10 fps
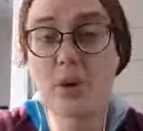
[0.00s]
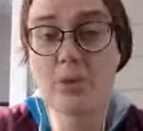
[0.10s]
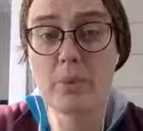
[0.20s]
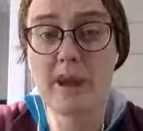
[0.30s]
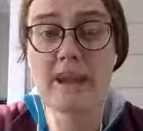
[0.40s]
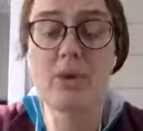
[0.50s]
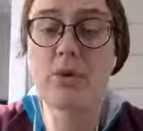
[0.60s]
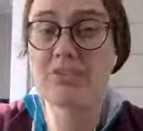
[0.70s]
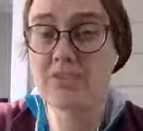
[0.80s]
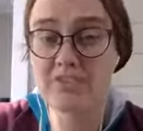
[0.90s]
per week
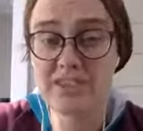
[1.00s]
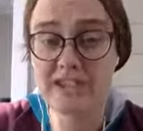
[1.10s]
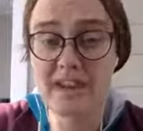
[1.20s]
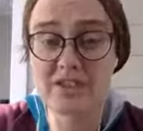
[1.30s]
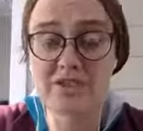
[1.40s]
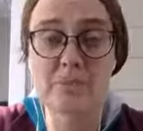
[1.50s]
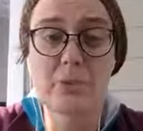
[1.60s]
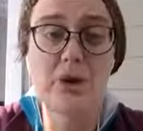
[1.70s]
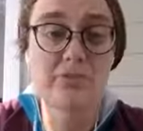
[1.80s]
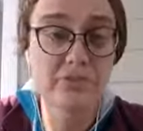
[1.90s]
or $1,500
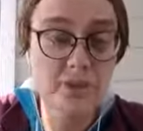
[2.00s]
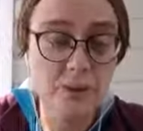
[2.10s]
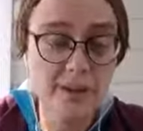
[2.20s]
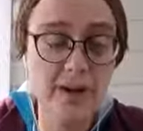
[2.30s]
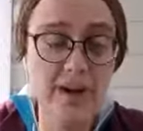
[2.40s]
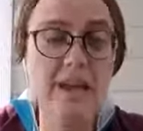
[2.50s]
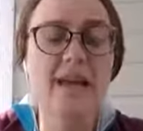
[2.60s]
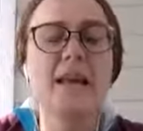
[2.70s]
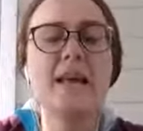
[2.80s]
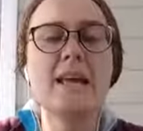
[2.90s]
per fortnight,
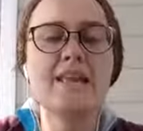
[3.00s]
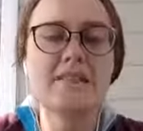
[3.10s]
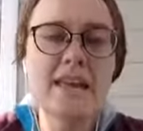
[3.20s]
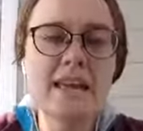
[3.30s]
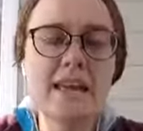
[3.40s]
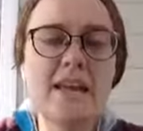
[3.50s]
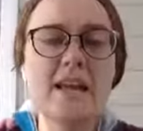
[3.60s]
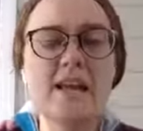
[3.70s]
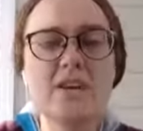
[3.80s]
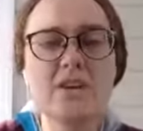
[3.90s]
then
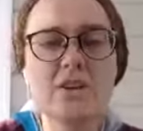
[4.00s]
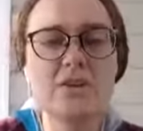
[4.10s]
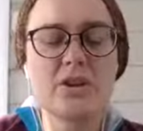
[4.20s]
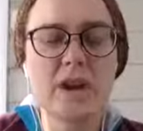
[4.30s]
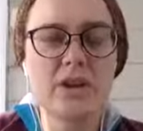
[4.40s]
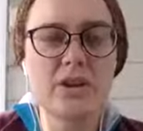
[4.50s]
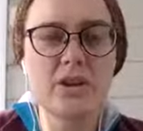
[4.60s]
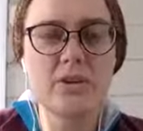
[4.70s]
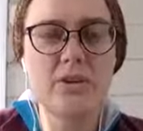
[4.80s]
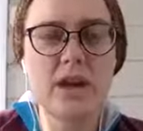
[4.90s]
you
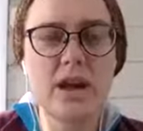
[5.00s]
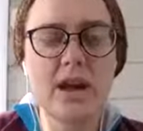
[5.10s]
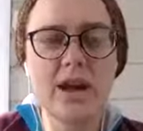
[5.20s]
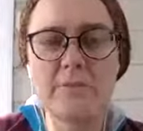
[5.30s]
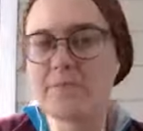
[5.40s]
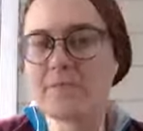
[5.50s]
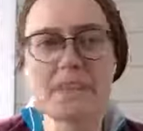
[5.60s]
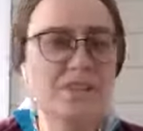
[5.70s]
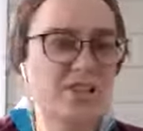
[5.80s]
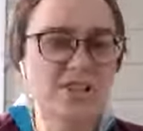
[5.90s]

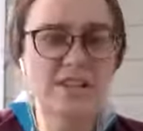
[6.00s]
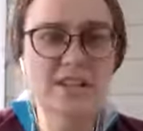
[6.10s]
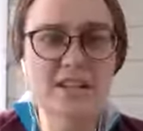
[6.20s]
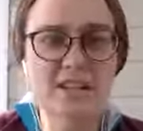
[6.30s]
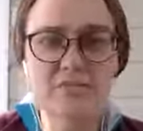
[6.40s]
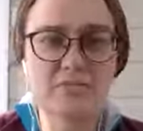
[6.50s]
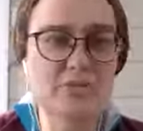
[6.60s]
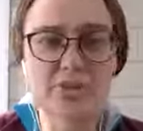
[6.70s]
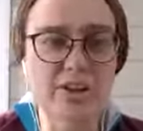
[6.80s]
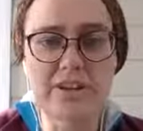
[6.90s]
just
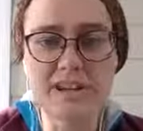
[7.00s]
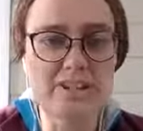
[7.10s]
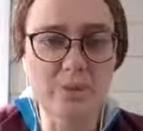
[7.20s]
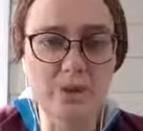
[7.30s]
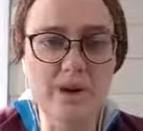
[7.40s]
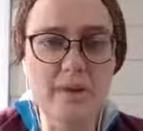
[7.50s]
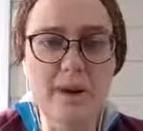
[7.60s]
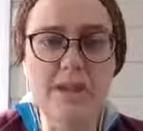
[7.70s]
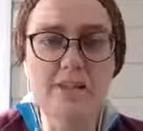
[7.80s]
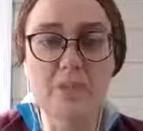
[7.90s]
don't need to worry
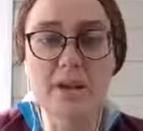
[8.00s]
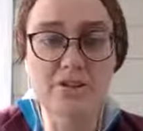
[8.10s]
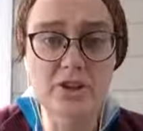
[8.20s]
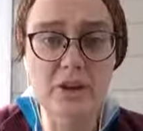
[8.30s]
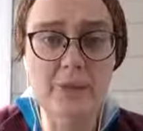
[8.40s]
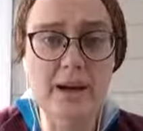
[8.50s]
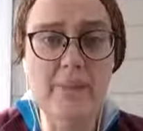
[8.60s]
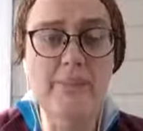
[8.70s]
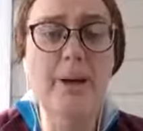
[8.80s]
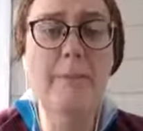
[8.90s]
about doing a top
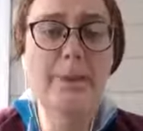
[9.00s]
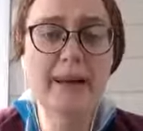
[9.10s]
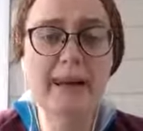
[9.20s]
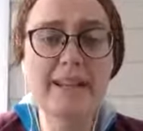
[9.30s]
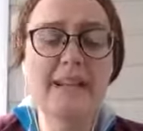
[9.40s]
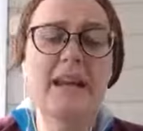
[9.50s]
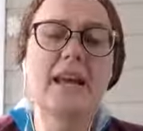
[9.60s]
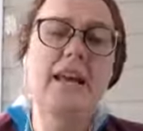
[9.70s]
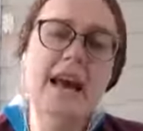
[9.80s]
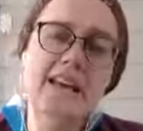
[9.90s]
up. But
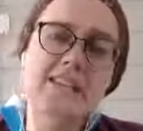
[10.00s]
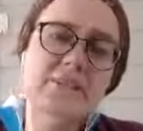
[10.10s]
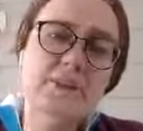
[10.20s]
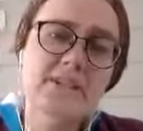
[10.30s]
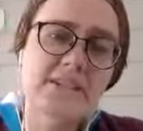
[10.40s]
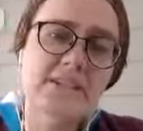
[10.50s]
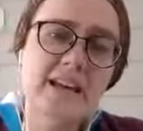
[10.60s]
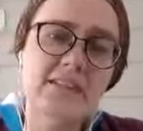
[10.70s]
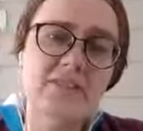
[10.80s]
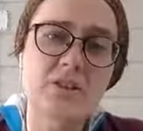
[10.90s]
as we
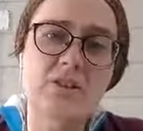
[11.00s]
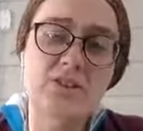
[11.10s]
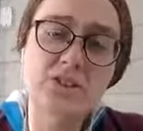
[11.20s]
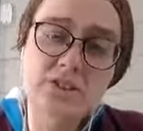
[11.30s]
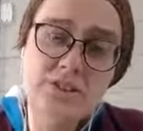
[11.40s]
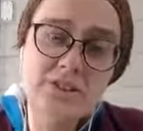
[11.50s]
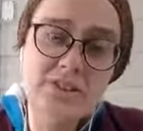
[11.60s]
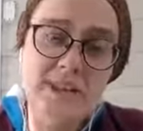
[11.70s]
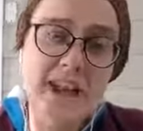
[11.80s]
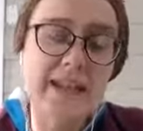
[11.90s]
discussed on
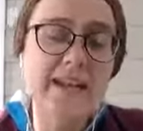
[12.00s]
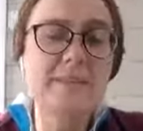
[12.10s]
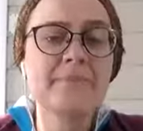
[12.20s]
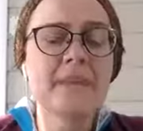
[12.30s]
Tuesday,